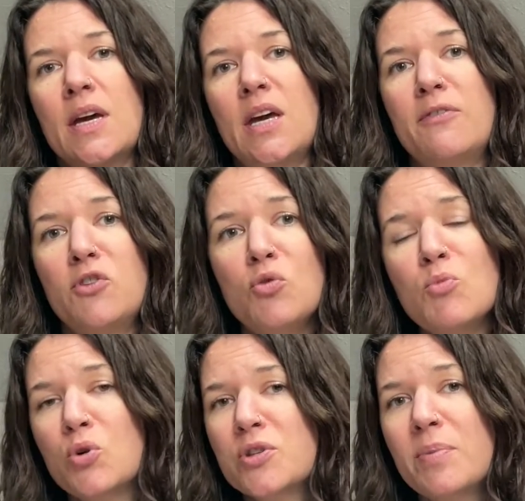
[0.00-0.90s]
If you
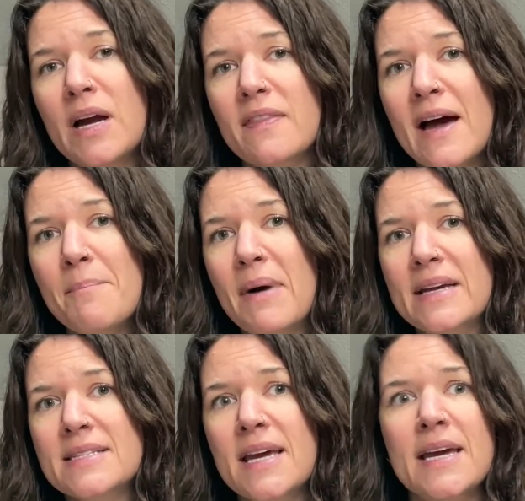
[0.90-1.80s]
multiply that by,
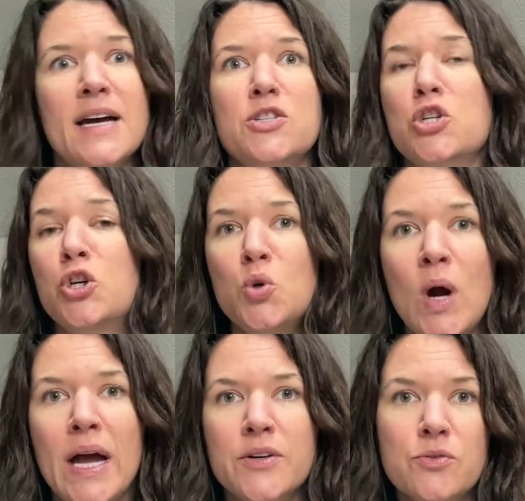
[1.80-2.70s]
say,
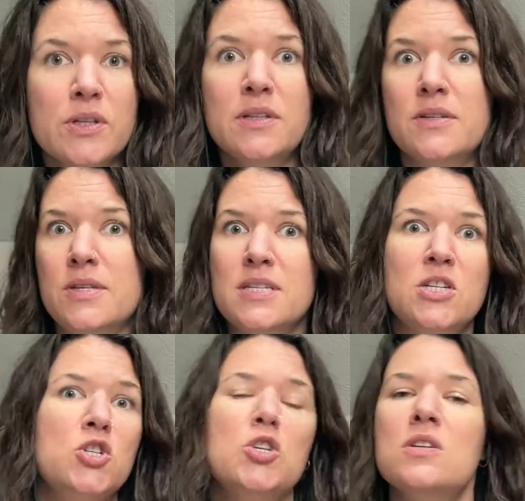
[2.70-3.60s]
200
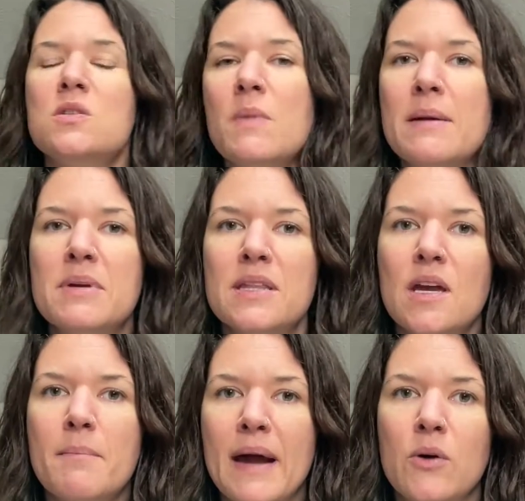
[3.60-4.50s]
stitches might be the
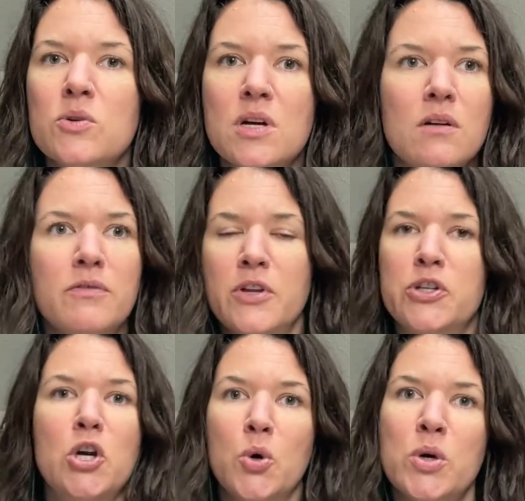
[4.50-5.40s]
amount of the
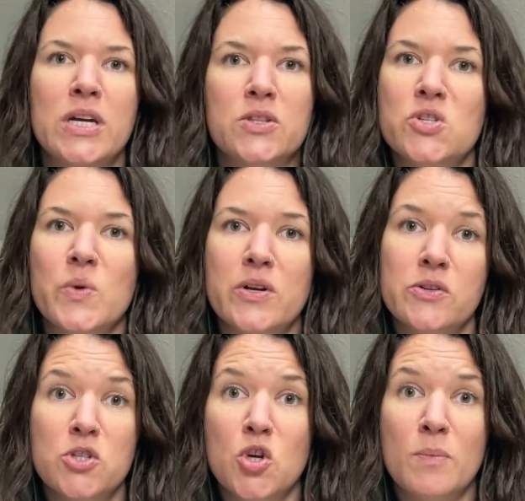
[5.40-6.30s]
yoke in the sweater
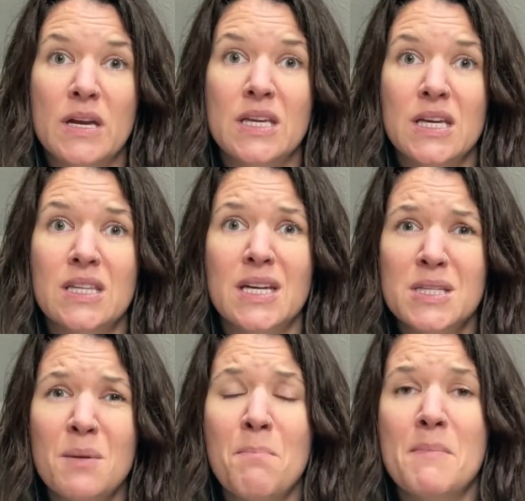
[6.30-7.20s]
that you're making, that
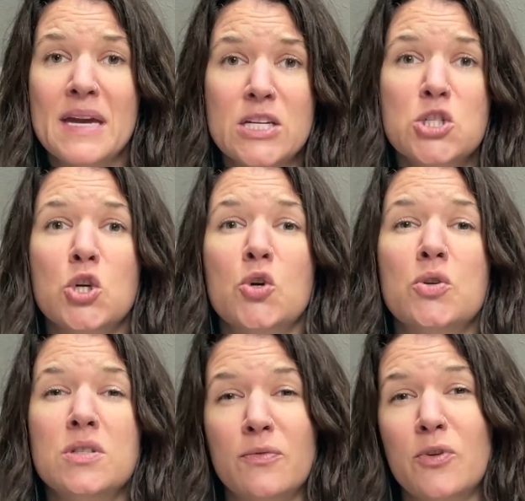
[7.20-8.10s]
is a major
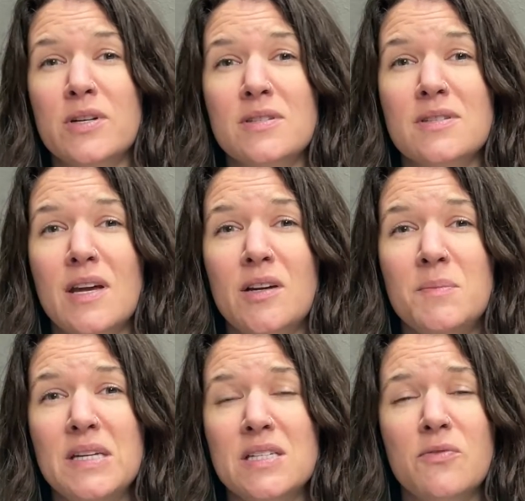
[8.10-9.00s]
difference. That could
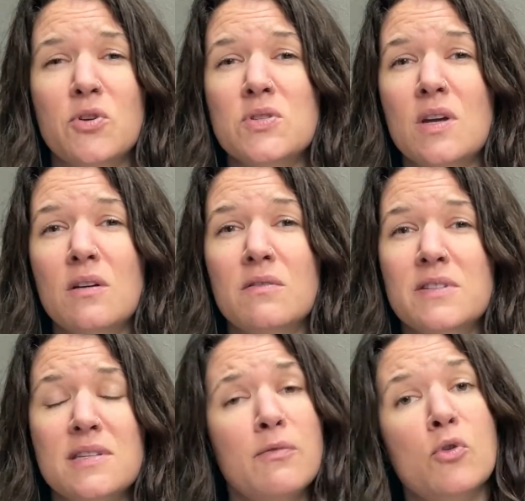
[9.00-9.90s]
be a difference of
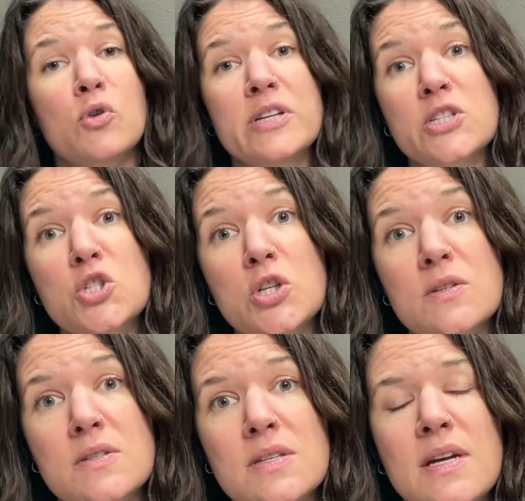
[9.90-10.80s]
several
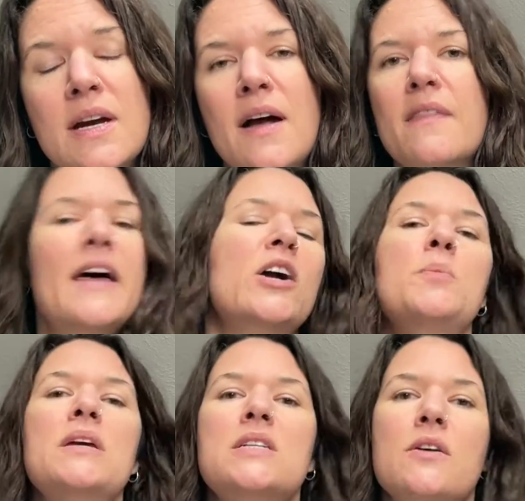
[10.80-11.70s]
inches. That could
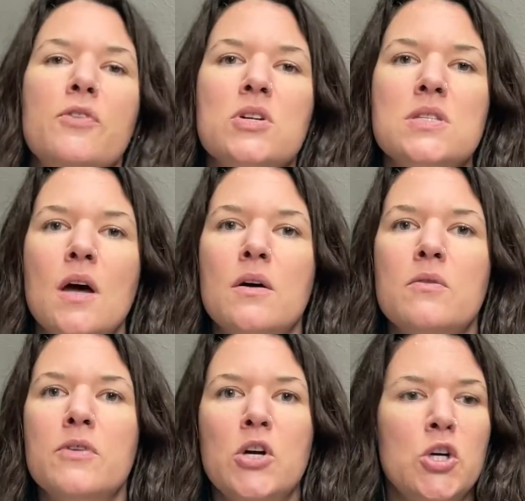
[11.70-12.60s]
be a difference
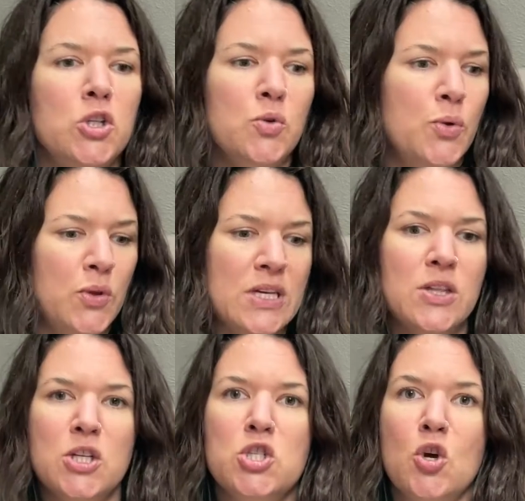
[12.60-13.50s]
of you think
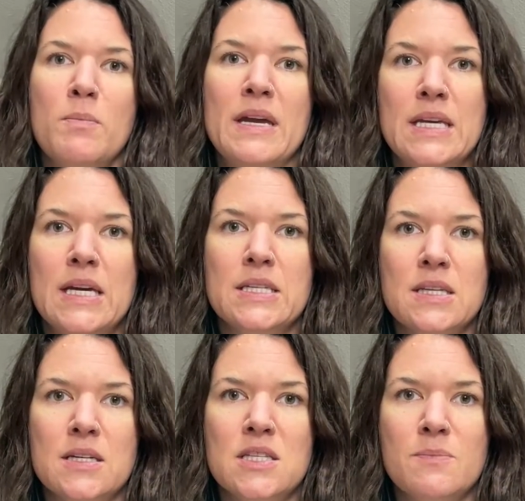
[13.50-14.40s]
that you're making a
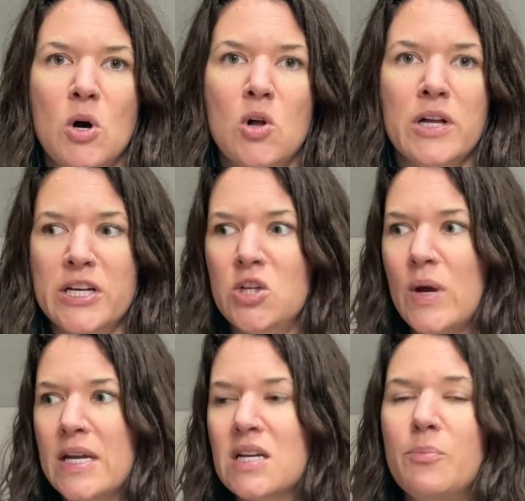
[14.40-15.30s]
size small and you
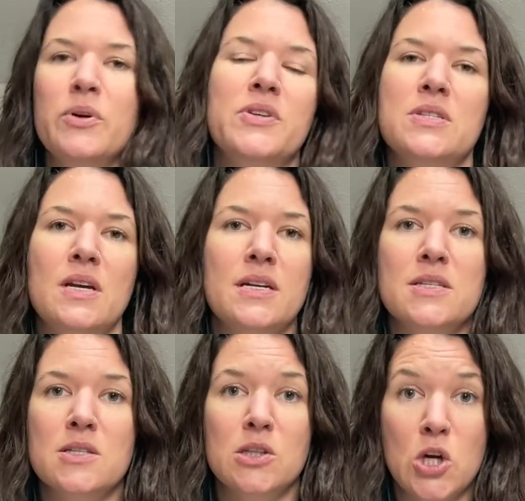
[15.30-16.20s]
end up with a
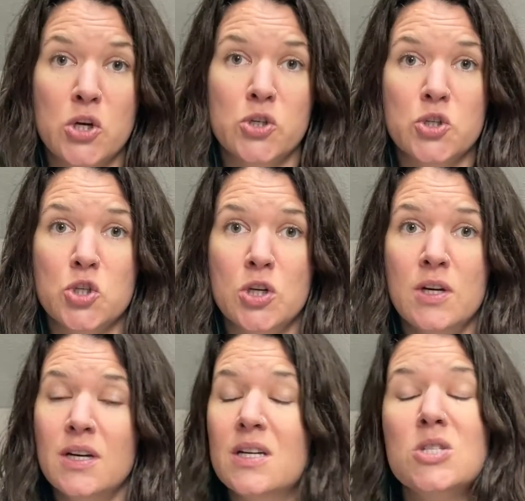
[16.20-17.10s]
size large.
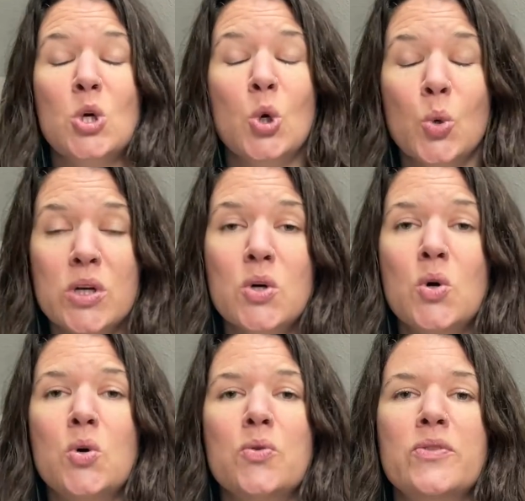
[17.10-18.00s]
It's
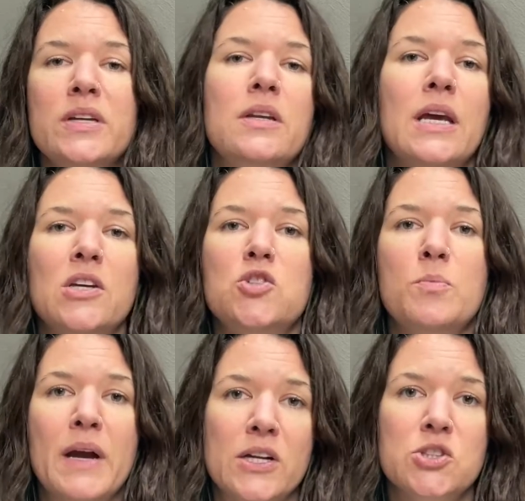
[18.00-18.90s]
critical that gauge
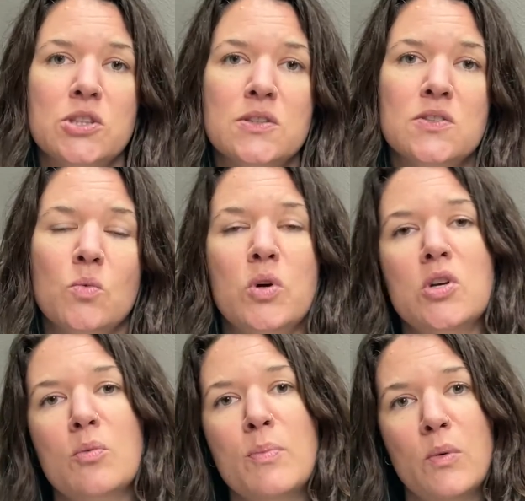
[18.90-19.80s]
matches when
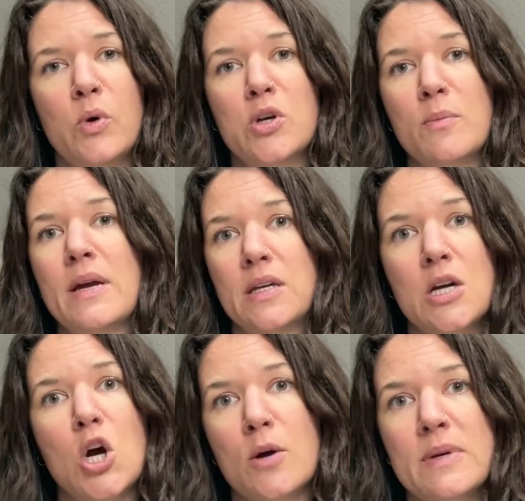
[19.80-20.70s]
you're making
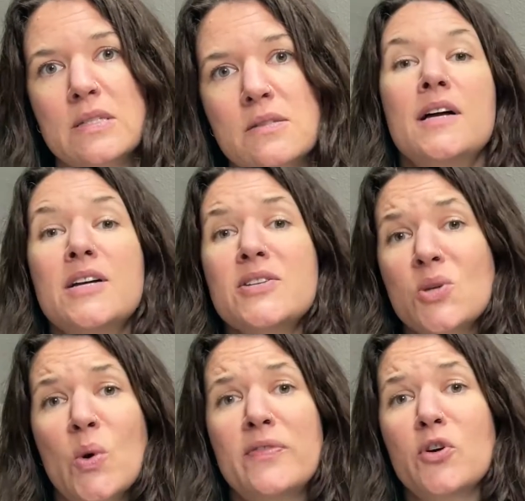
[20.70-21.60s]
garments. So
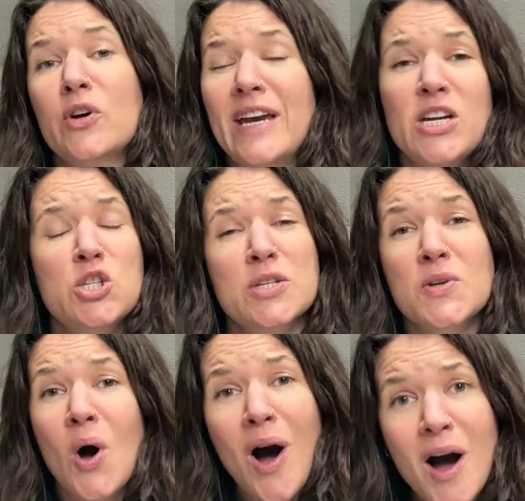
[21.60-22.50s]
if your gauge is
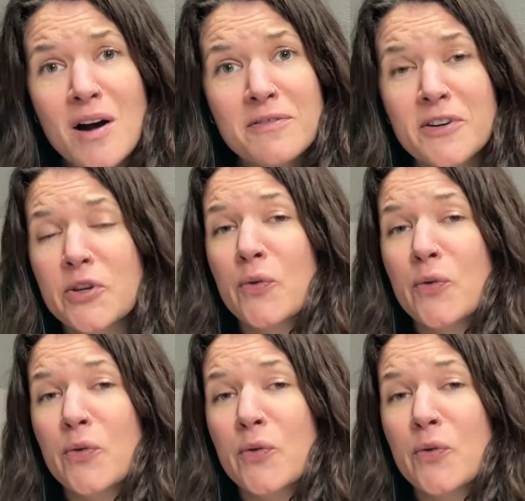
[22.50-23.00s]
off, your